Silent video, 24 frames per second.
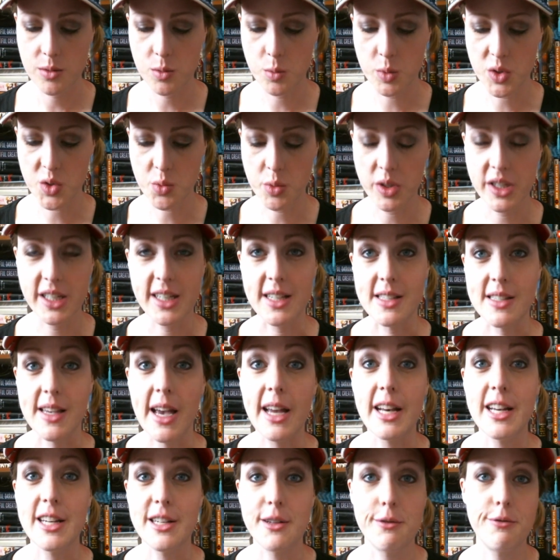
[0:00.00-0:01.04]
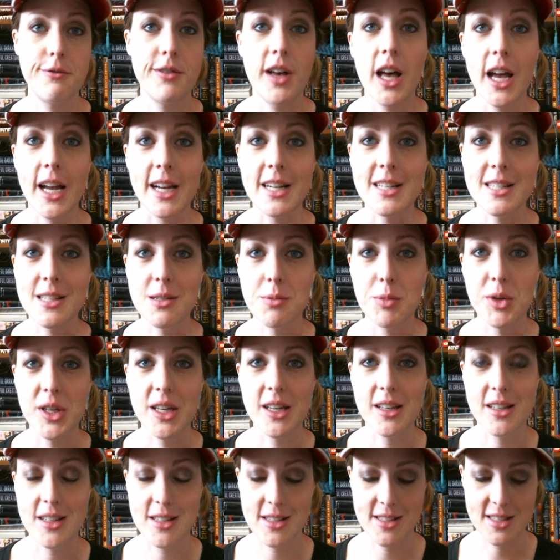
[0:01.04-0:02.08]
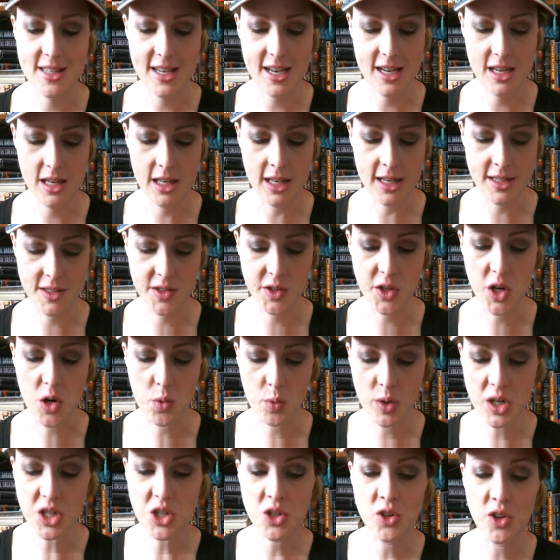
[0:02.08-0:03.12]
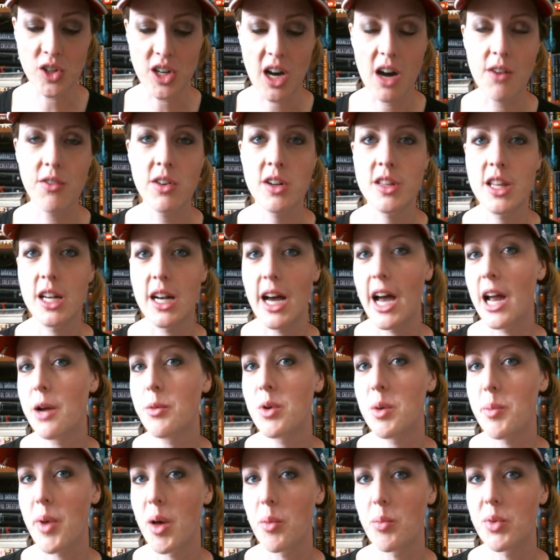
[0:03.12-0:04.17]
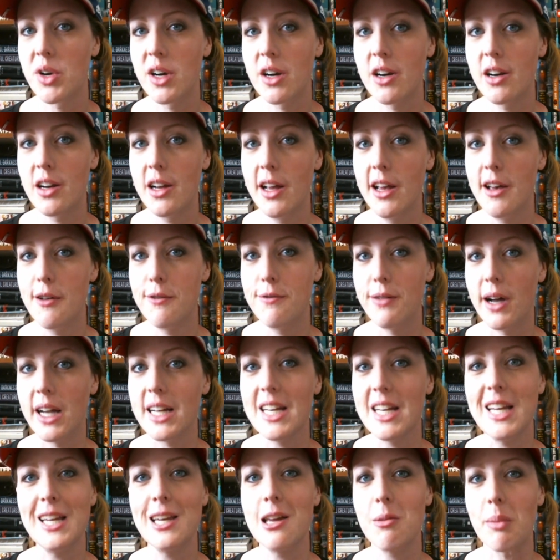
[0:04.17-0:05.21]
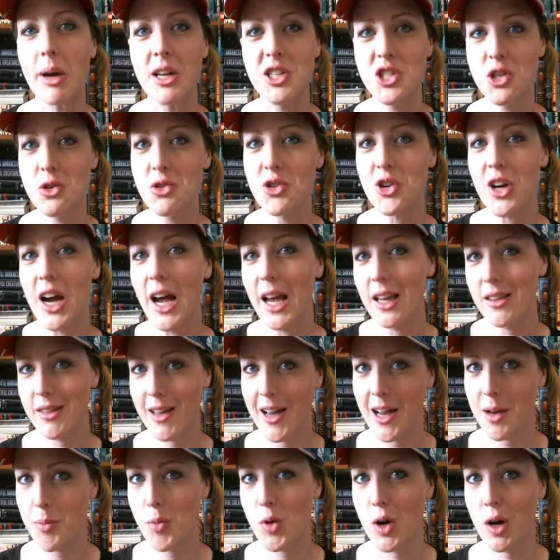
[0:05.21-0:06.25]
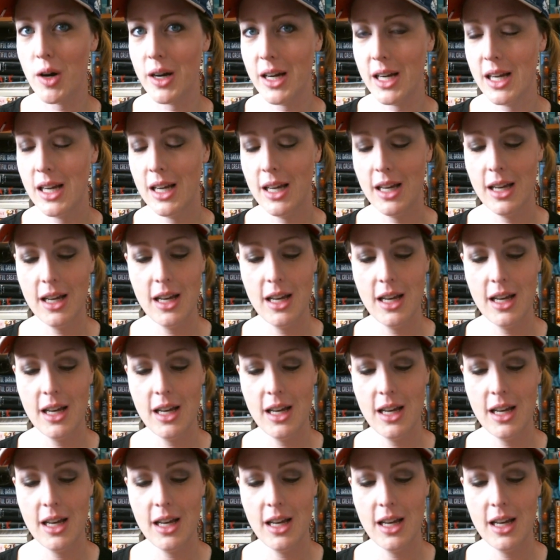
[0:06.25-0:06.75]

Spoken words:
was really excited to find because it's the original cover that I remember finding in my junior high library.